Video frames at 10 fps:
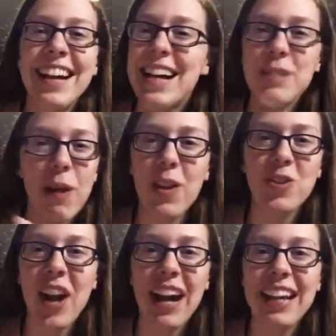It's part of the
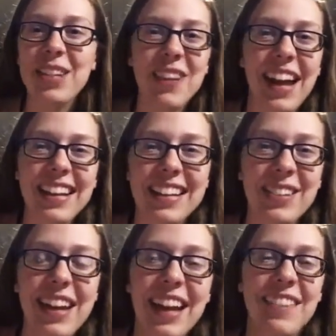training. You can't
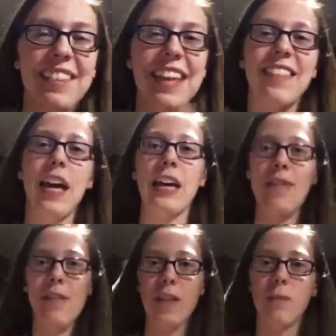think that if
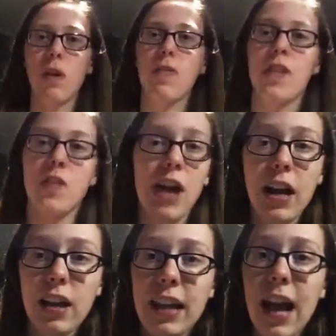everything's perfect, they're not
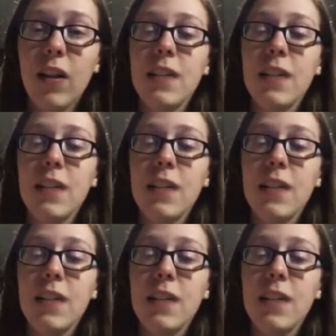going to yell.